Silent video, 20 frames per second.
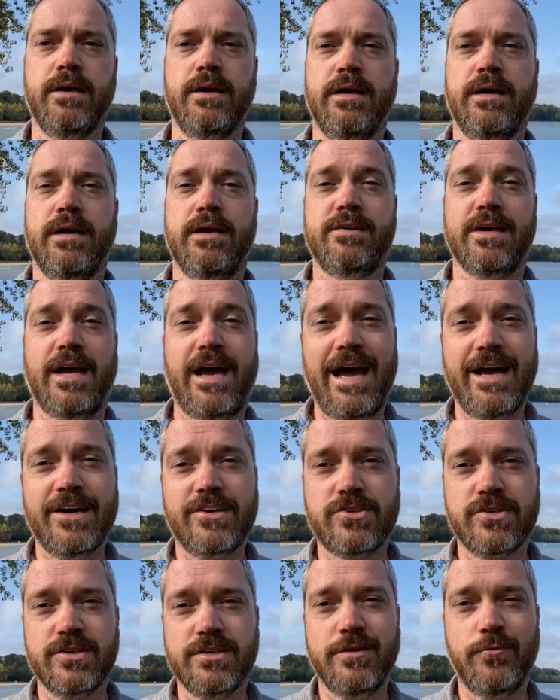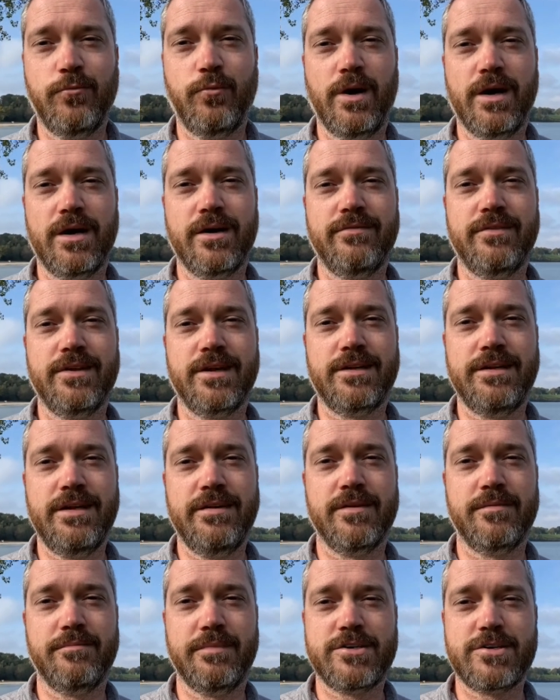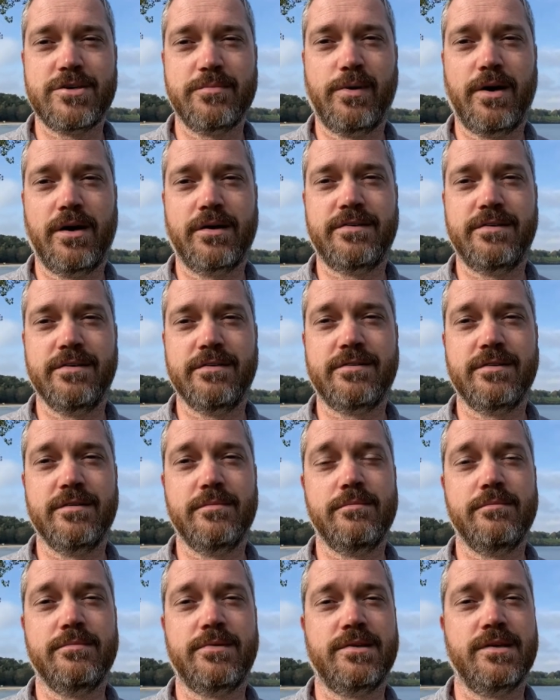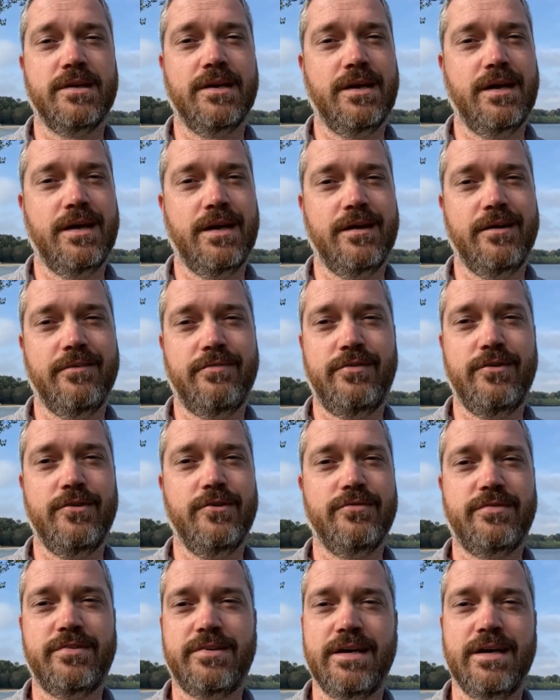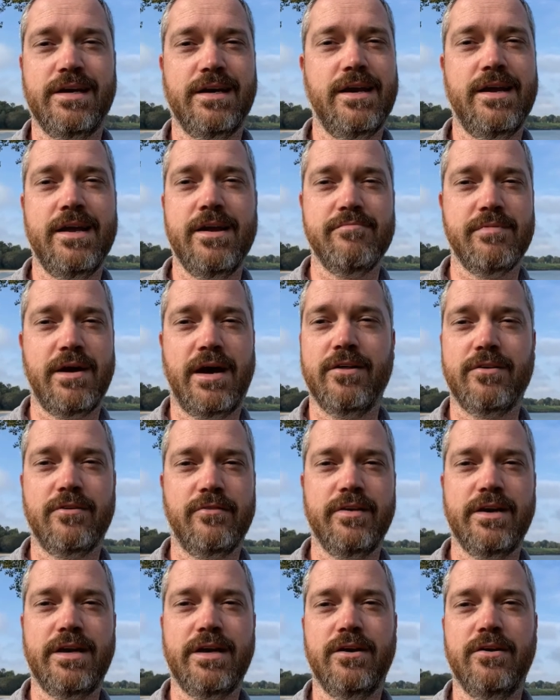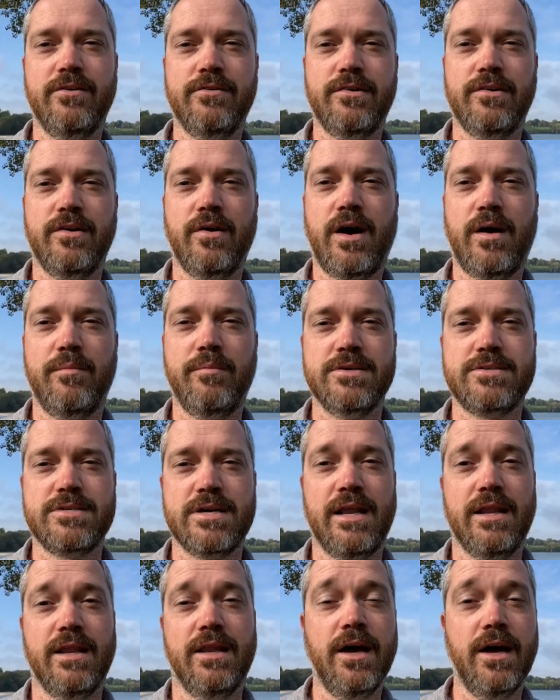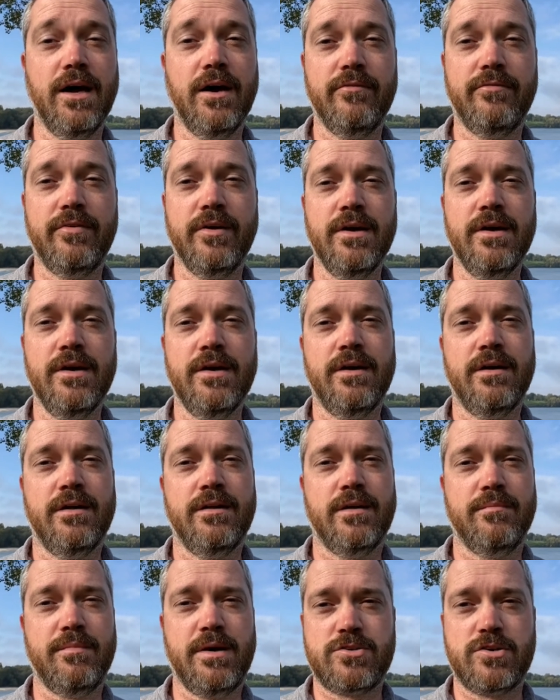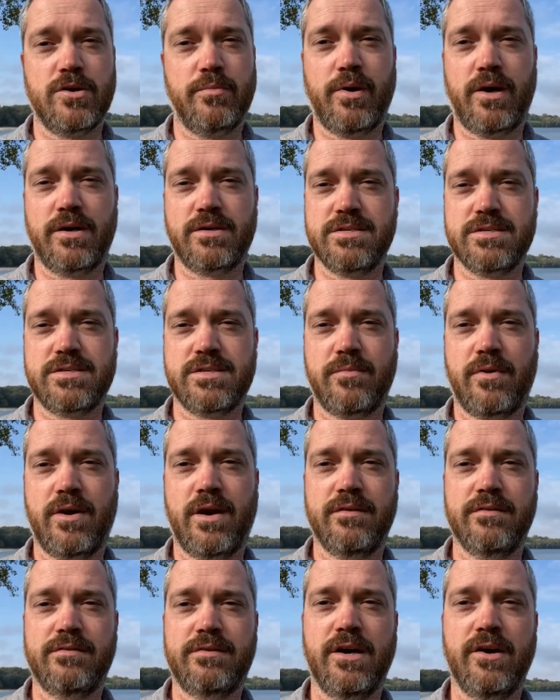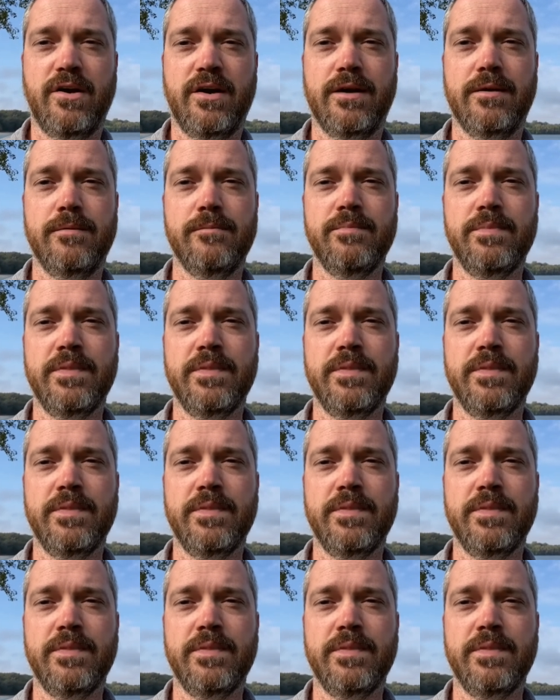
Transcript: It's actually one of the Cleveland Metro Park systems, and if you've seen any of my other videos, you know how much I love the Metro Park system around this area.